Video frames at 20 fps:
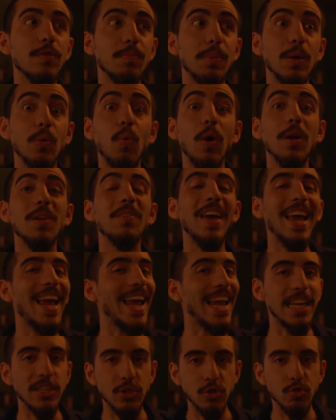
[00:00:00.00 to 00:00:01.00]
to be one of
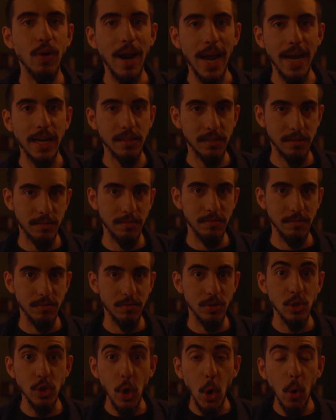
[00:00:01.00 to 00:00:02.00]
8 tracks.
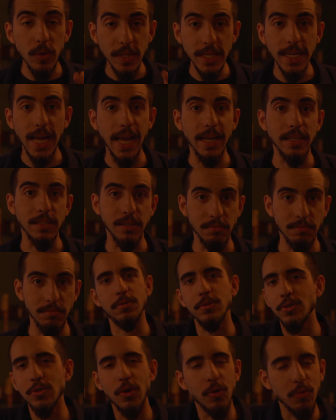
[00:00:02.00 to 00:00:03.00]
There's only 8.
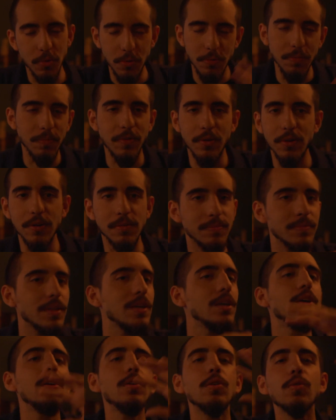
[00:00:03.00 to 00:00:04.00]
There's no room for
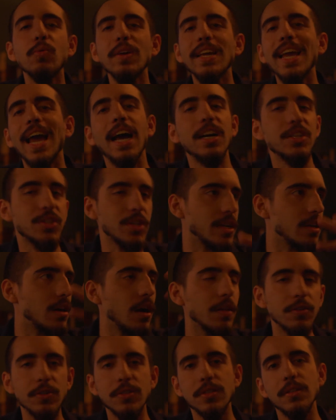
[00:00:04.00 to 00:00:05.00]
rehashing
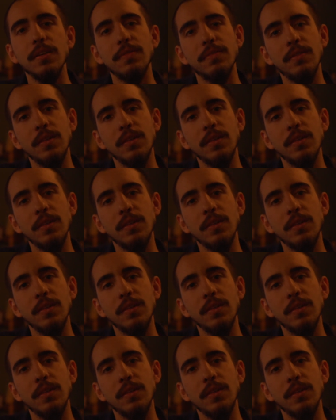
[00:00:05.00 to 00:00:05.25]
other stuff.